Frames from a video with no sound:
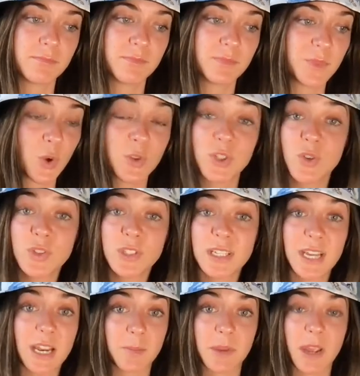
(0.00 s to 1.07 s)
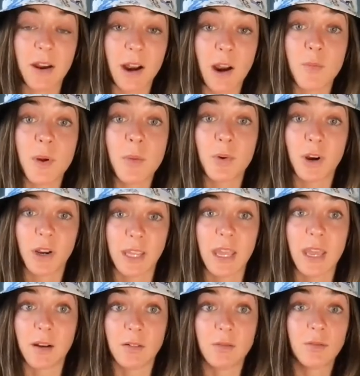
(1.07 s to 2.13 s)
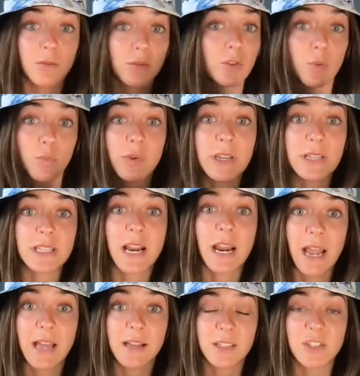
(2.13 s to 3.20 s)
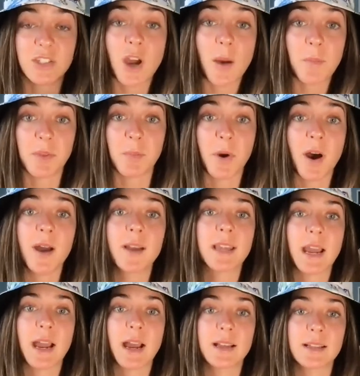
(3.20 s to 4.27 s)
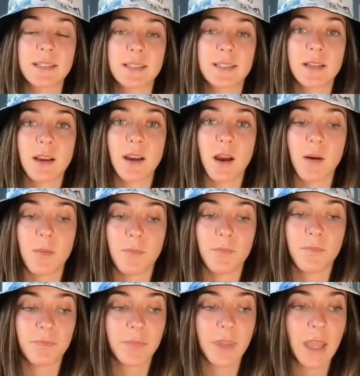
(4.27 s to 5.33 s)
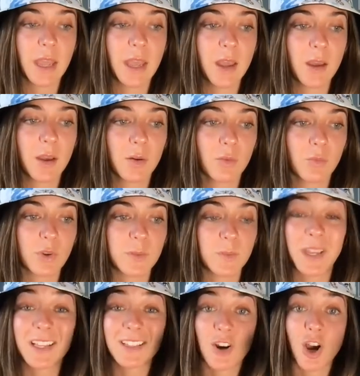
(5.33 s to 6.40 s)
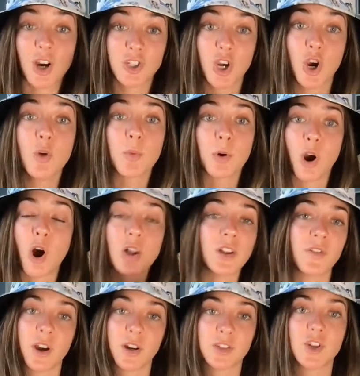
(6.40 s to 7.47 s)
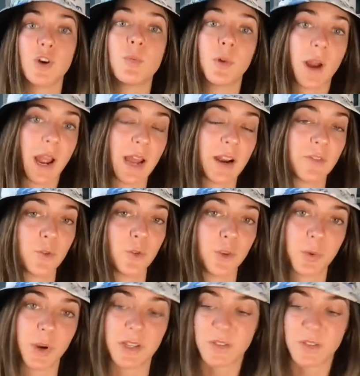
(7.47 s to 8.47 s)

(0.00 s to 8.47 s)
Those used to take me out. I remember, again, the reason I had to stop the podcast was because in October, all of October, I had a full